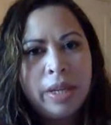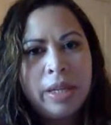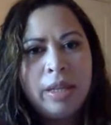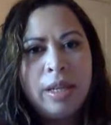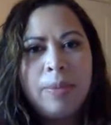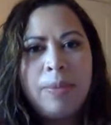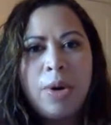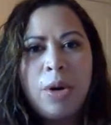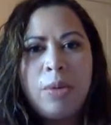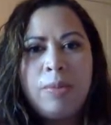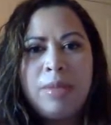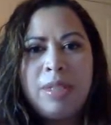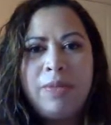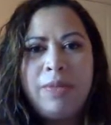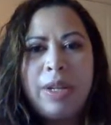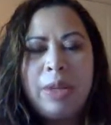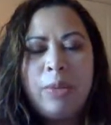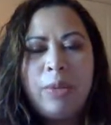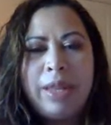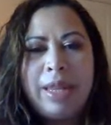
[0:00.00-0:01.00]
The poem is
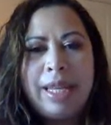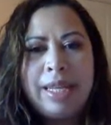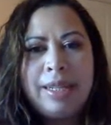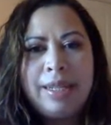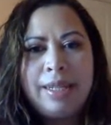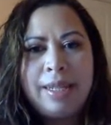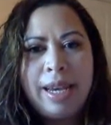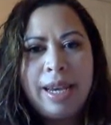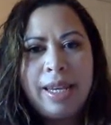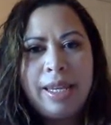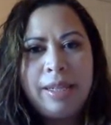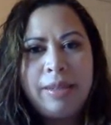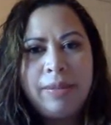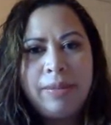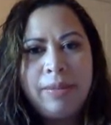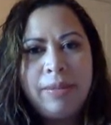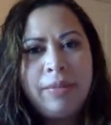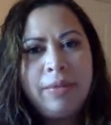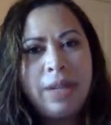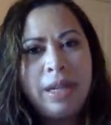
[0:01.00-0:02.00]
filled with insight,
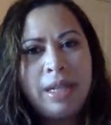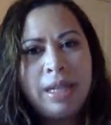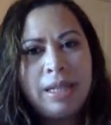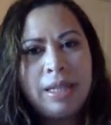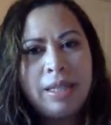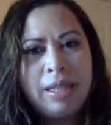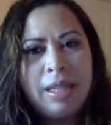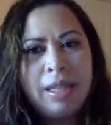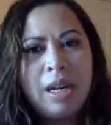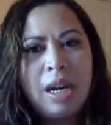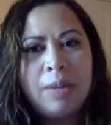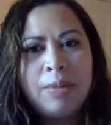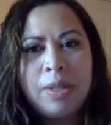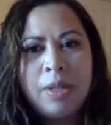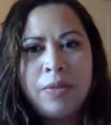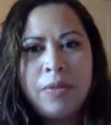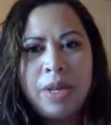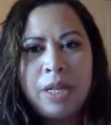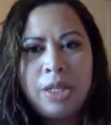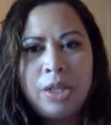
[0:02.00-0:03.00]
feelings, and
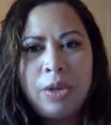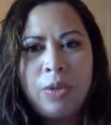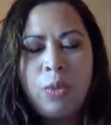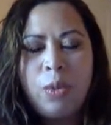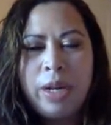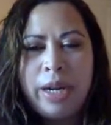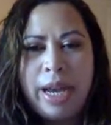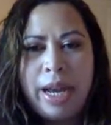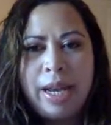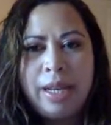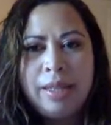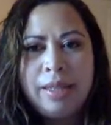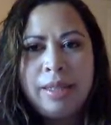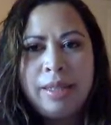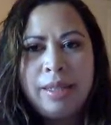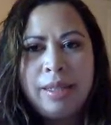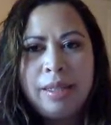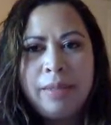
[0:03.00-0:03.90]
observation one has.